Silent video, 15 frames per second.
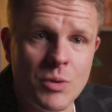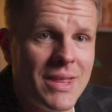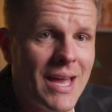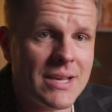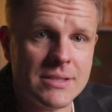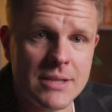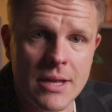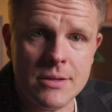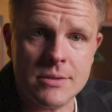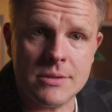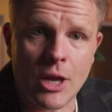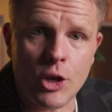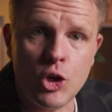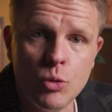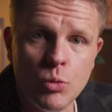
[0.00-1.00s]
with assets
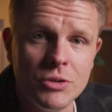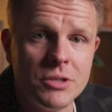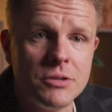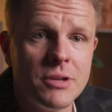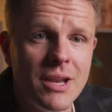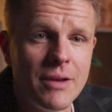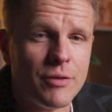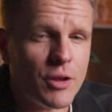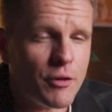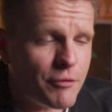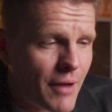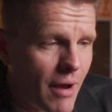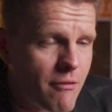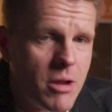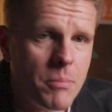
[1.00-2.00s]
and you want to deliver the
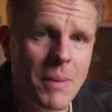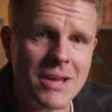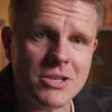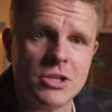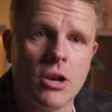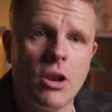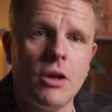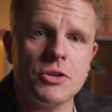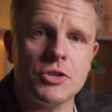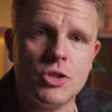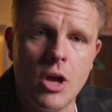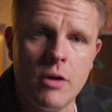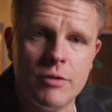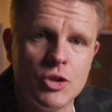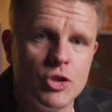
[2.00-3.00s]
very best class
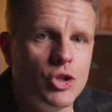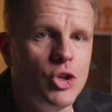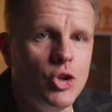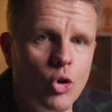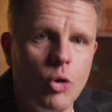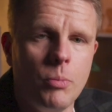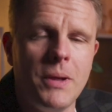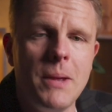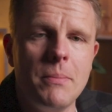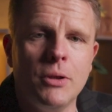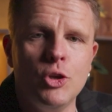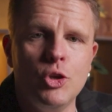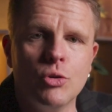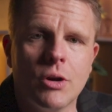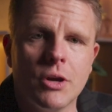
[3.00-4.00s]
service to your people
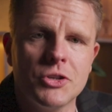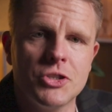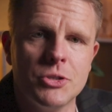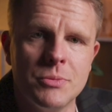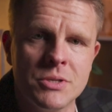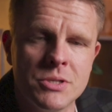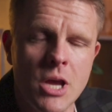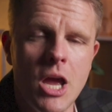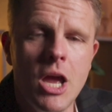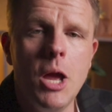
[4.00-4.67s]
and your customers,